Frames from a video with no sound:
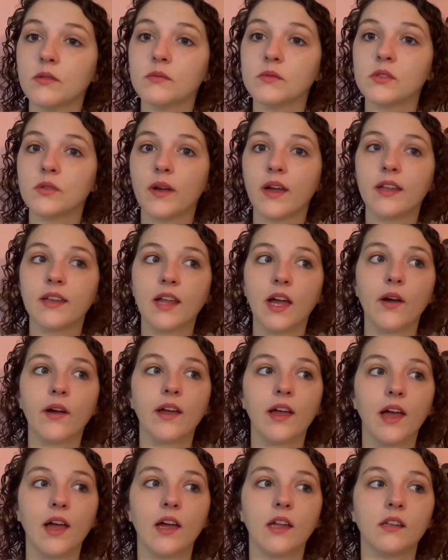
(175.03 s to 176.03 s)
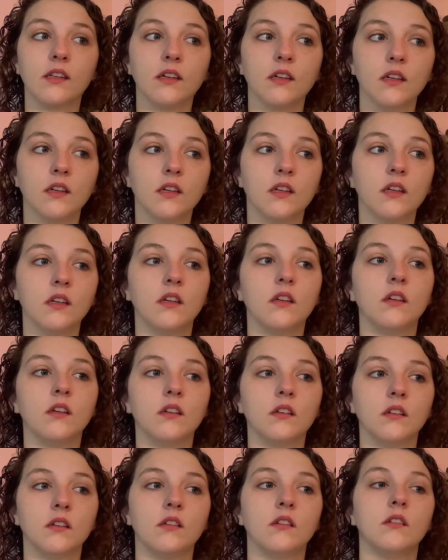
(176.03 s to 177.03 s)
So now I had
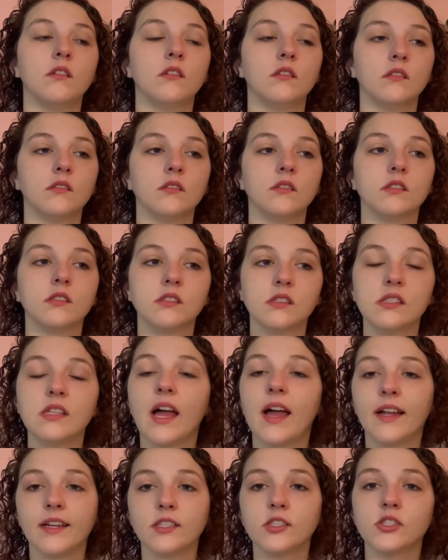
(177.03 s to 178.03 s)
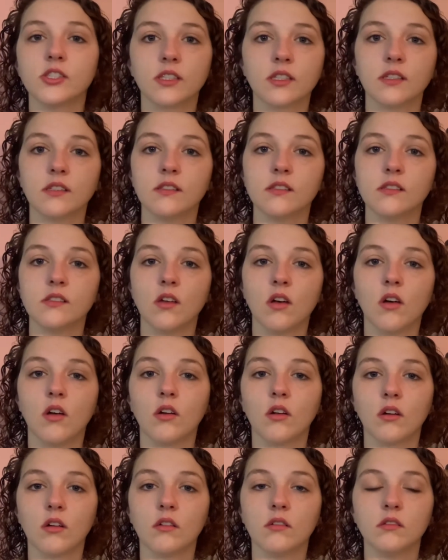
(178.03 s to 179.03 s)
9 chickens, all
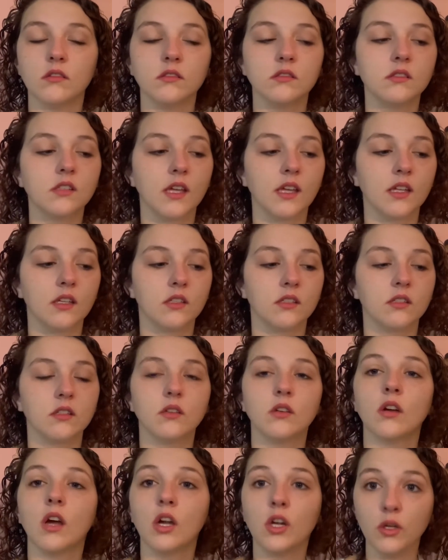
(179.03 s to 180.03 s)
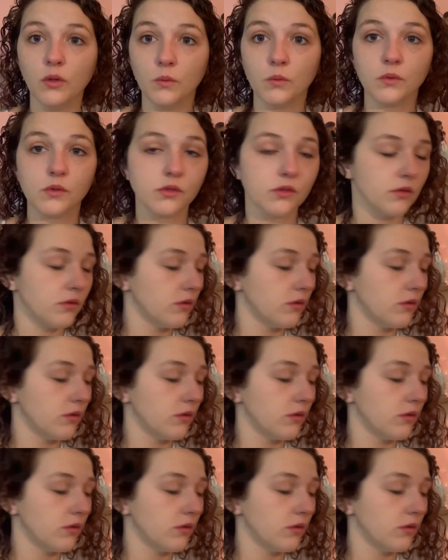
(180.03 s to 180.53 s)
girls, and a goose.